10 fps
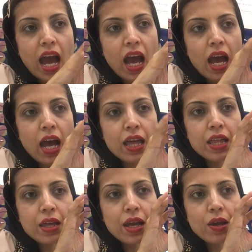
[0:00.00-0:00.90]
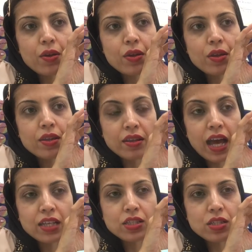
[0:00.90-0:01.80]
the
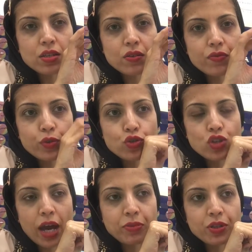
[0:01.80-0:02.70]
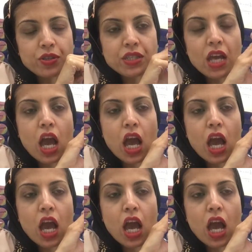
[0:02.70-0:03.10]
last few chapters,